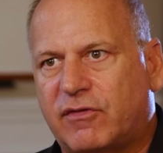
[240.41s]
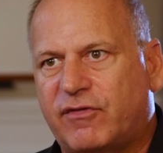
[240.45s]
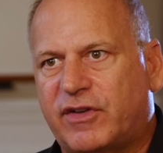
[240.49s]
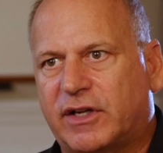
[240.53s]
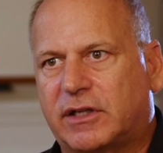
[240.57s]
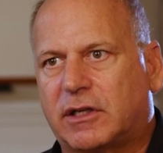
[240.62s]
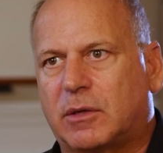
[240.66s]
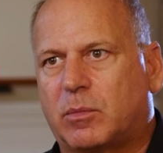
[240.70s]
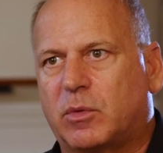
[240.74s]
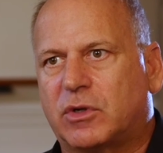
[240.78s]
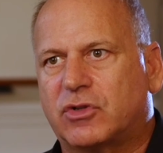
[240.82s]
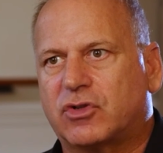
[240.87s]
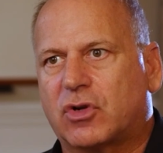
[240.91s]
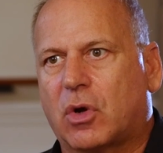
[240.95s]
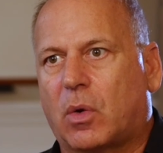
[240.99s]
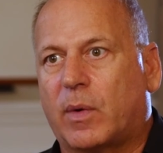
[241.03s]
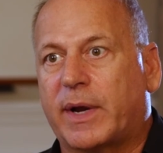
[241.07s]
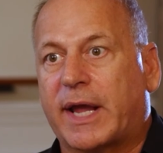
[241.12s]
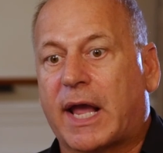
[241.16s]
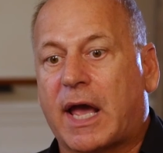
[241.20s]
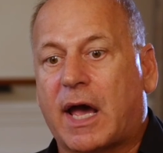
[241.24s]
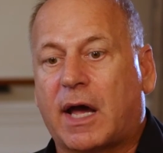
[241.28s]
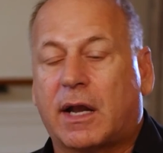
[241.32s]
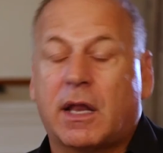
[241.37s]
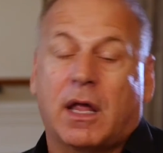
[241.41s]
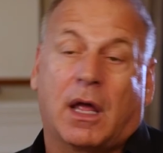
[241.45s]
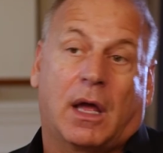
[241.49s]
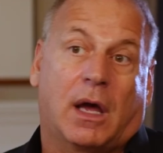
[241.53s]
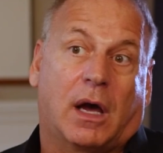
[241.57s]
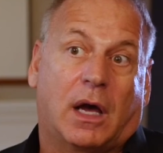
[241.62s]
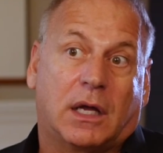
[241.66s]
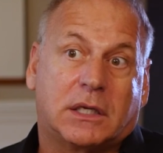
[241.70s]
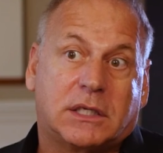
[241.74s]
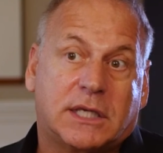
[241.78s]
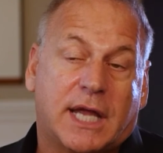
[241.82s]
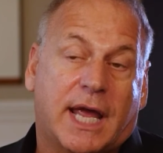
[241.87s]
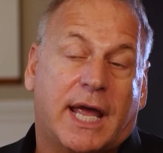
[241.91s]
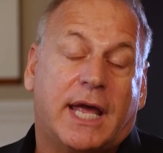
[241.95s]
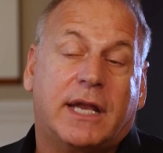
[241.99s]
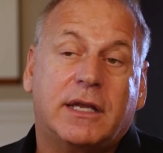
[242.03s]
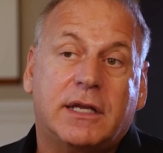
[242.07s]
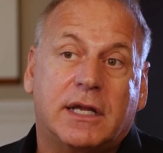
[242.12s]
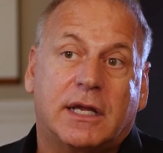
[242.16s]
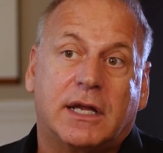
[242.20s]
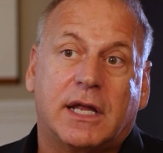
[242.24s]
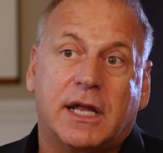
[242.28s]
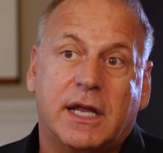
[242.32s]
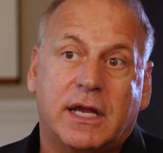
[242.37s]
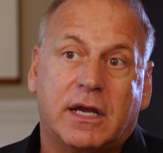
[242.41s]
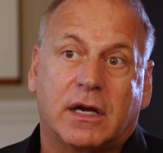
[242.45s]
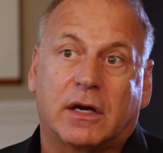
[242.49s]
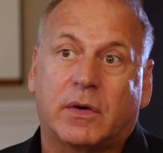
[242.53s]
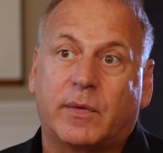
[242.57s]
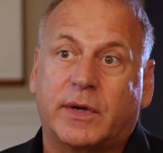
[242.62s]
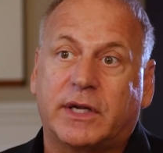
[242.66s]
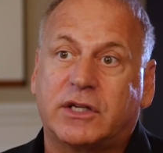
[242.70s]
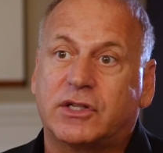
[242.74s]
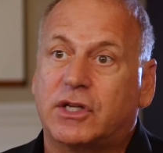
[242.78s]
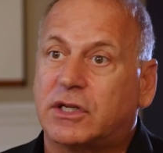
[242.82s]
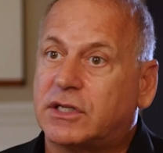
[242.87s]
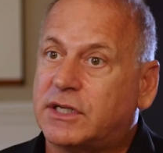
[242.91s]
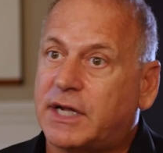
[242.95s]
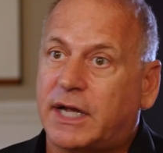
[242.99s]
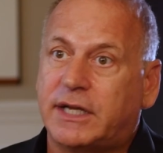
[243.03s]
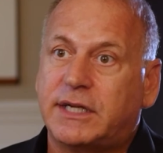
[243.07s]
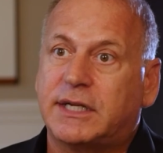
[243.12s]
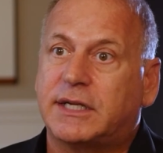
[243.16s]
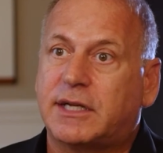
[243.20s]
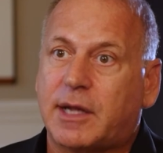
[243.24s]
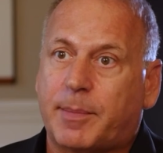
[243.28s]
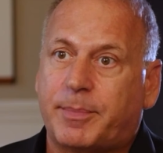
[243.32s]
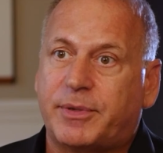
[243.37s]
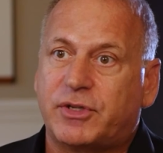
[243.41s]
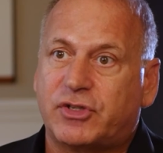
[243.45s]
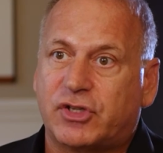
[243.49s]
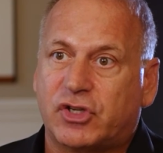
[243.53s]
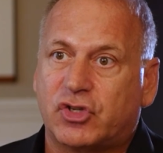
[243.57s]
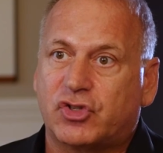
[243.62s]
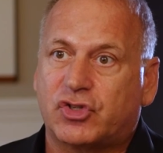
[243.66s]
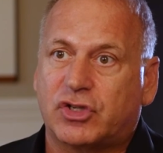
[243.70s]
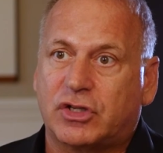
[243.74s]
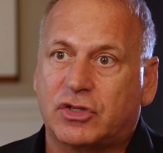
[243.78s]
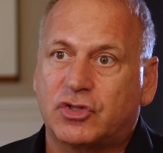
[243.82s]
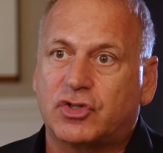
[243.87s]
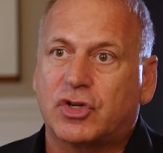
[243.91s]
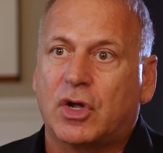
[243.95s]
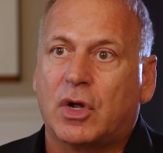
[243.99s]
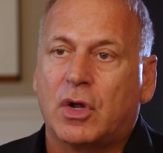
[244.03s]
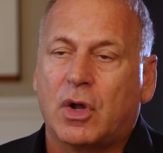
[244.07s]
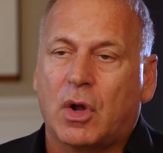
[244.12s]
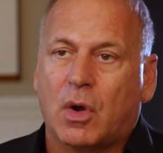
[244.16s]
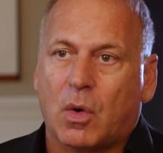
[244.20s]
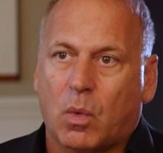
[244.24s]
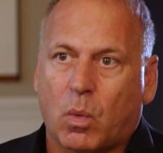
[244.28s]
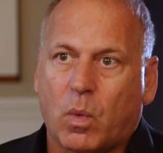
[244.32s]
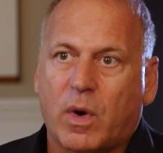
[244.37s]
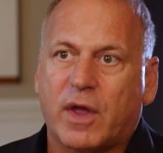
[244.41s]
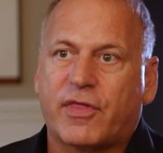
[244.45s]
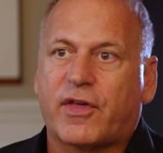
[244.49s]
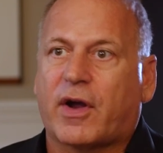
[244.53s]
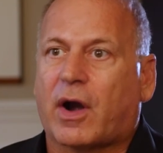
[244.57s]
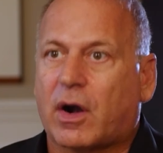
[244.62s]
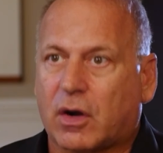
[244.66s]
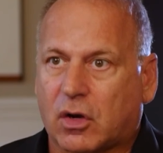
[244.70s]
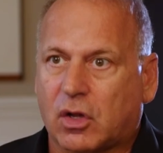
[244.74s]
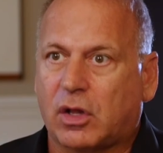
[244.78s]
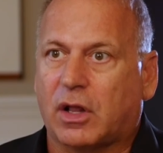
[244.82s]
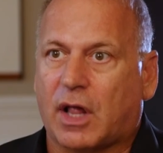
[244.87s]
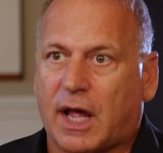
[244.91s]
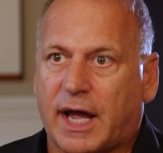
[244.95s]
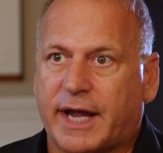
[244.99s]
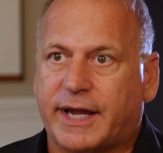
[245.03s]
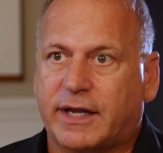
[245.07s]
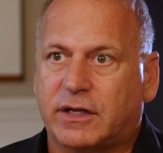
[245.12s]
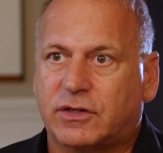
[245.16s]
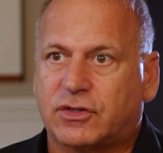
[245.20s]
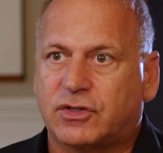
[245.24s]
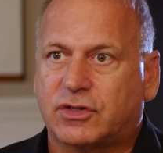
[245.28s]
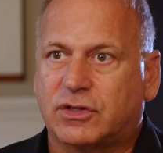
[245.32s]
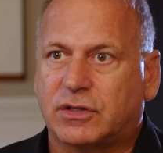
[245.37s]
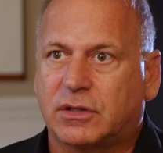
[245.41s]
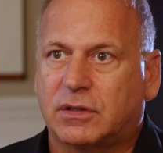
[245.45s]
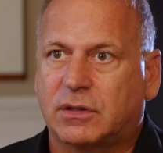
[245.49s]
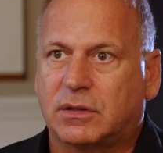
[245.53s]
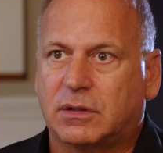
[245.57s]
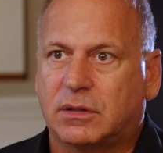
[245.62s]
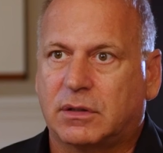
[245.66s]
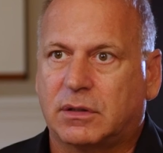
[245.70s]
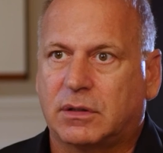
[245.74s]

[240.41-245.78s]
to the victim what's going on, attending hearings, attending depositions with our clients.